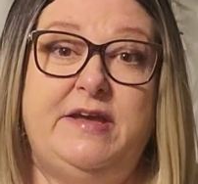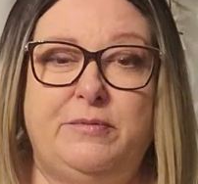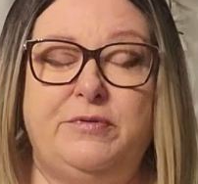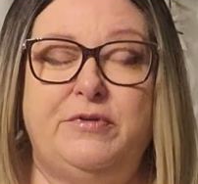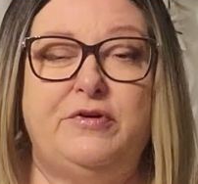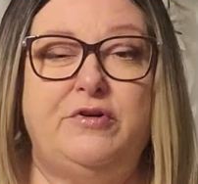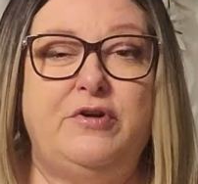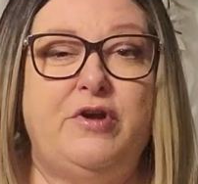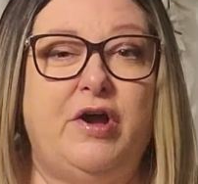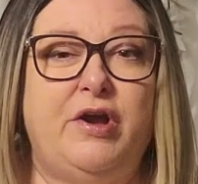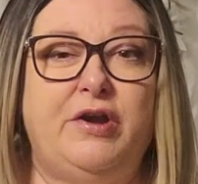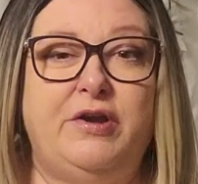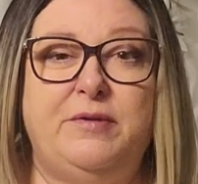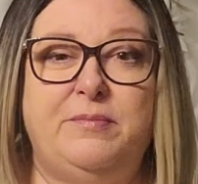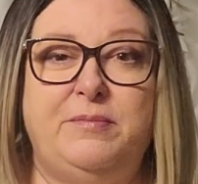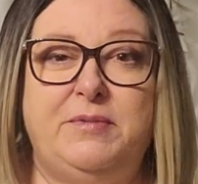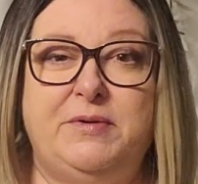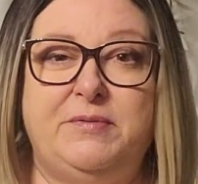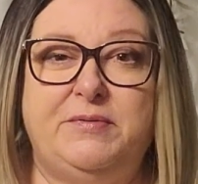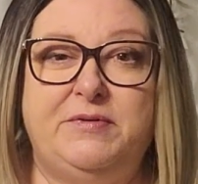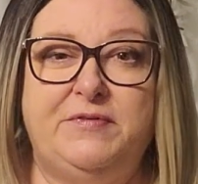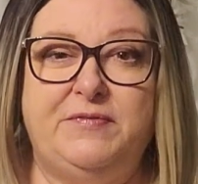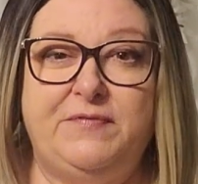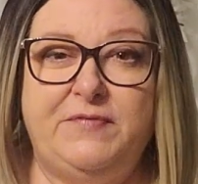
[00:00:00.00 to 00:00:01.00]
They're not going to be
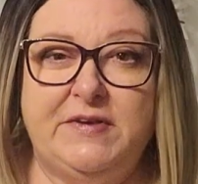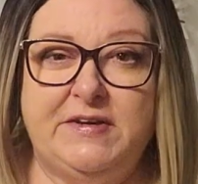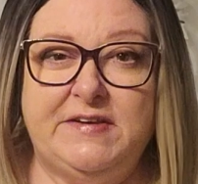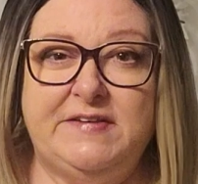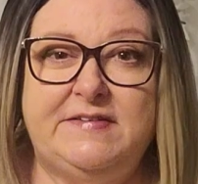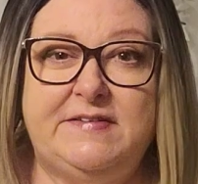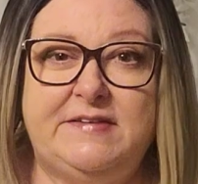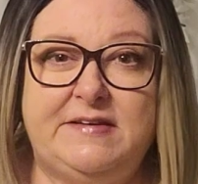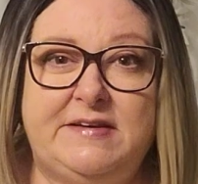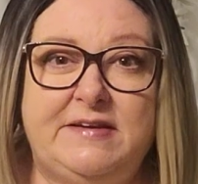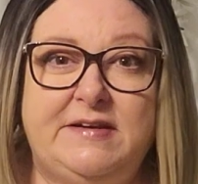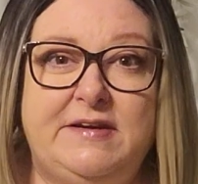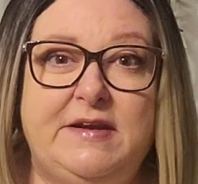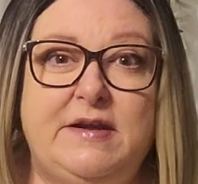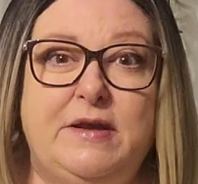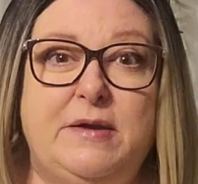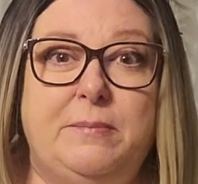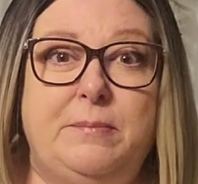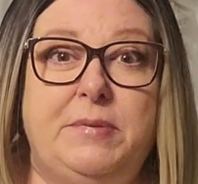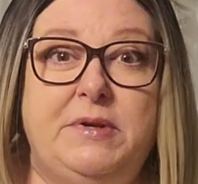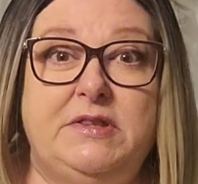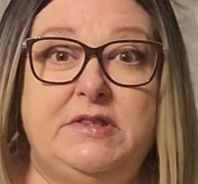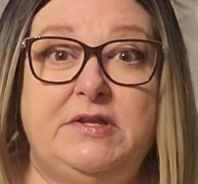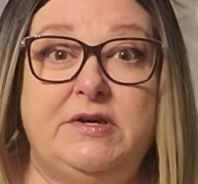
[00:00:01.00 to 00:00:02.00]
able to fix it,
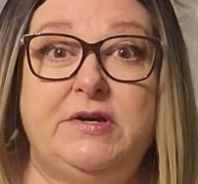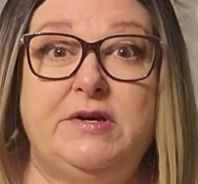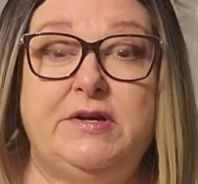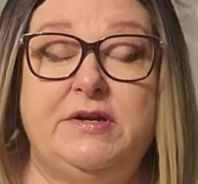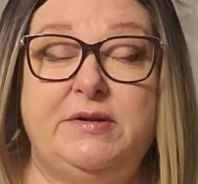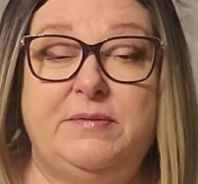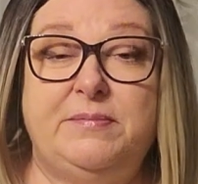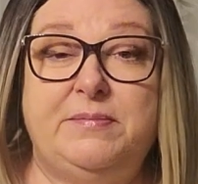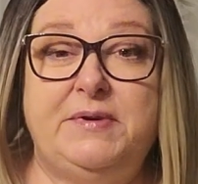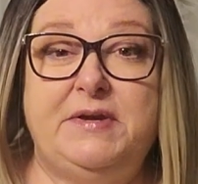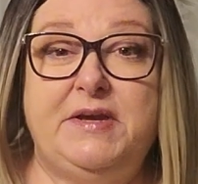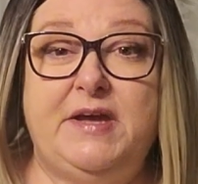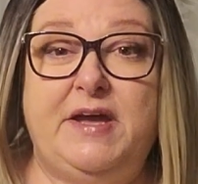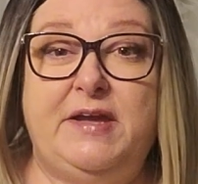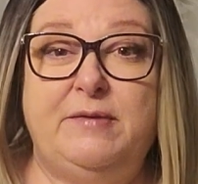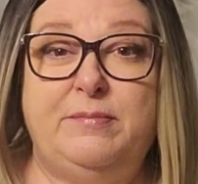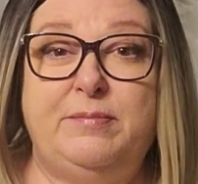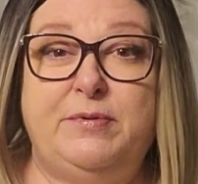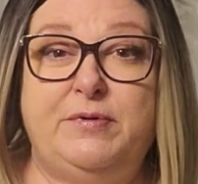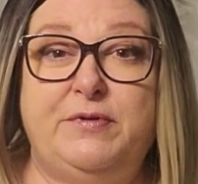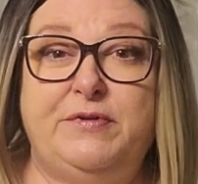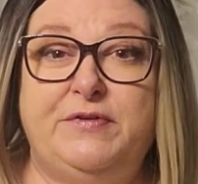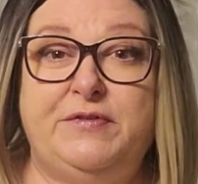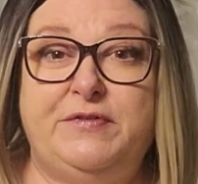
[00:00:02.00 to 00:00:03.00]
but they're going to be
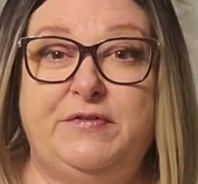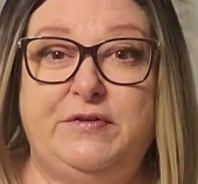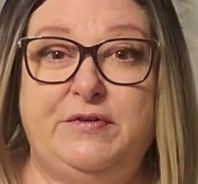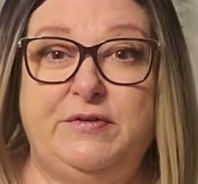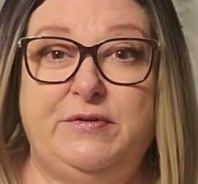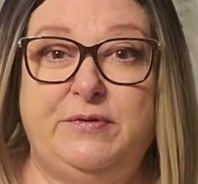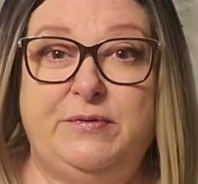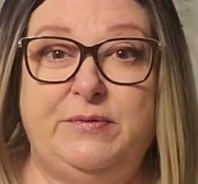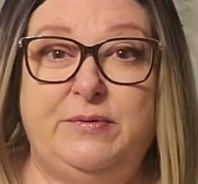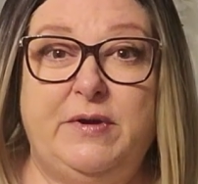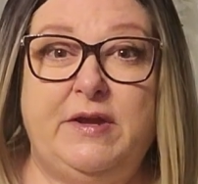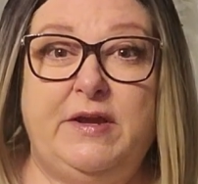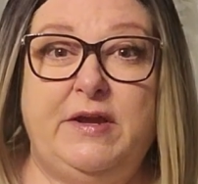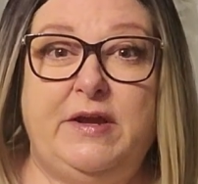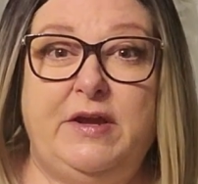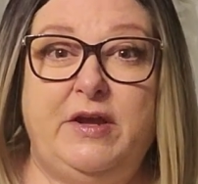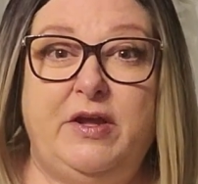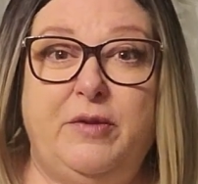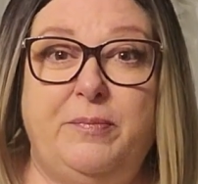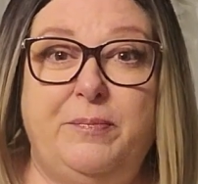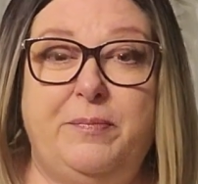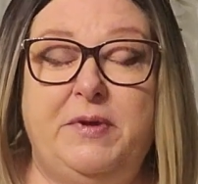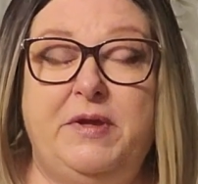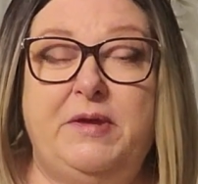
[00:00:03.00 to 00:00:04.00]
able to
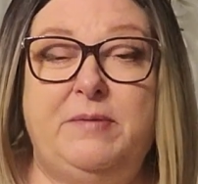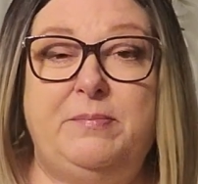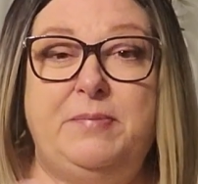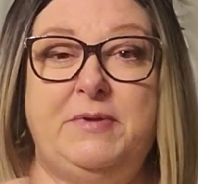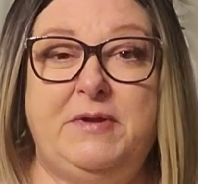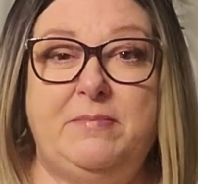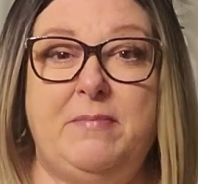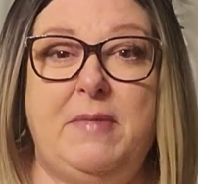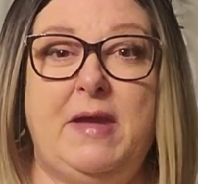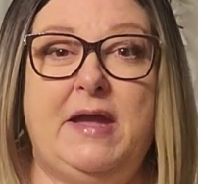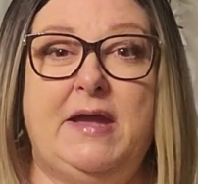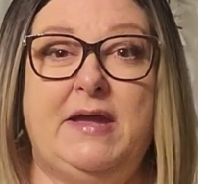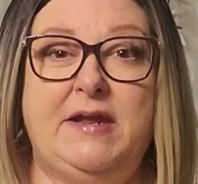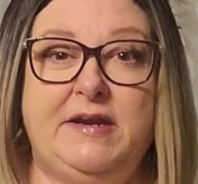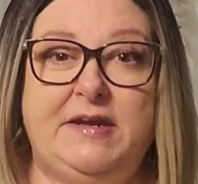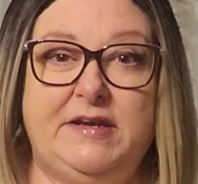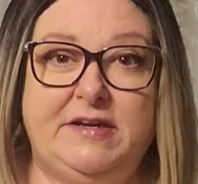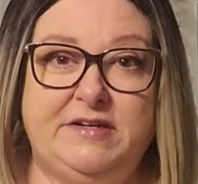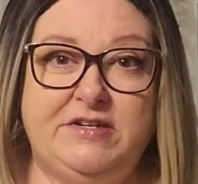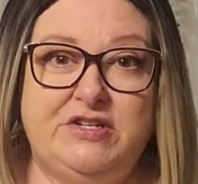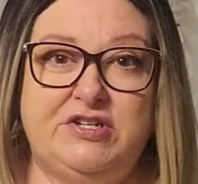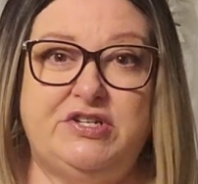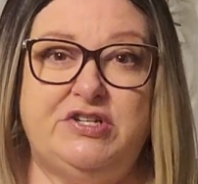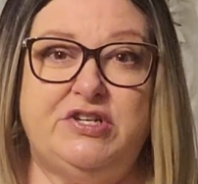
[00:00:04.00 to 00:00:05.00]
help it be
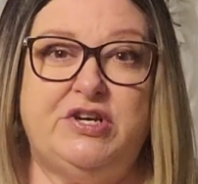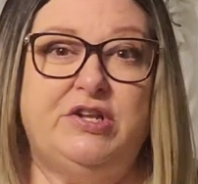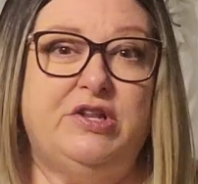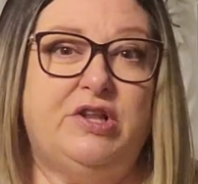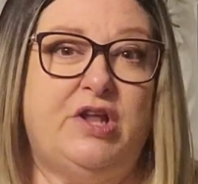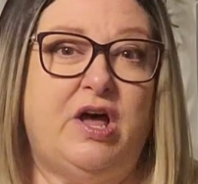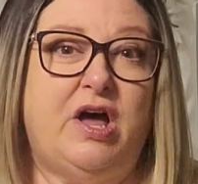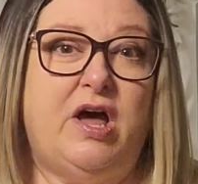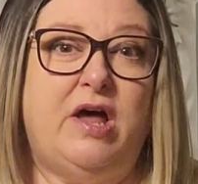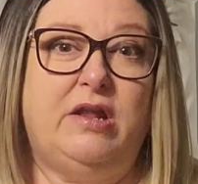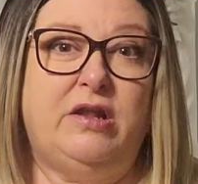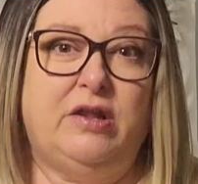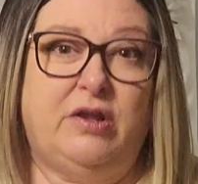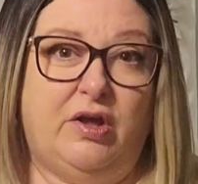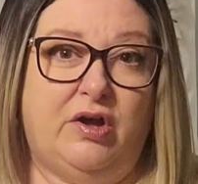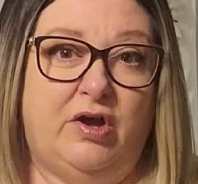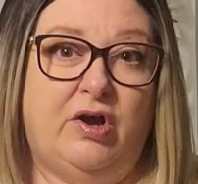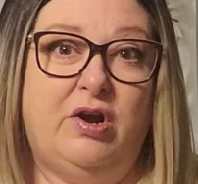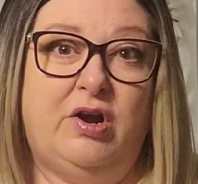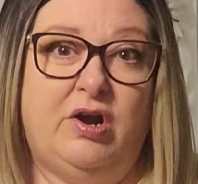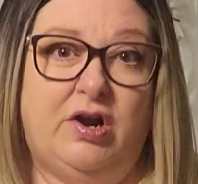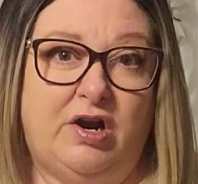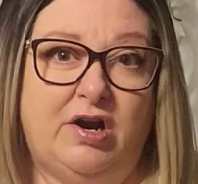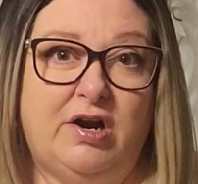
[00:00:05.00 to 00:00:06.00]
managed a lot
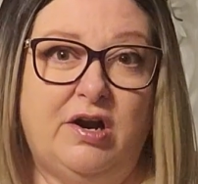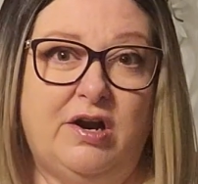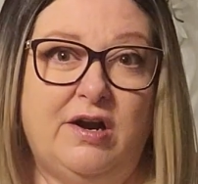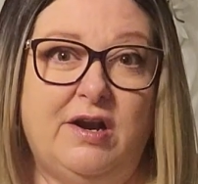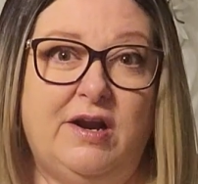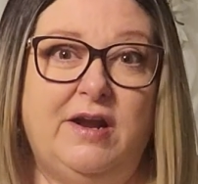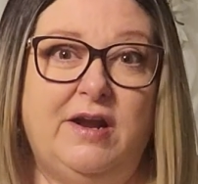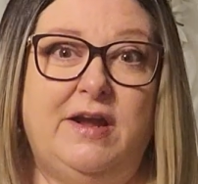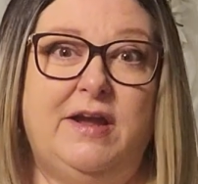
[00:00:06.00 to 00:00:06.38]
longer.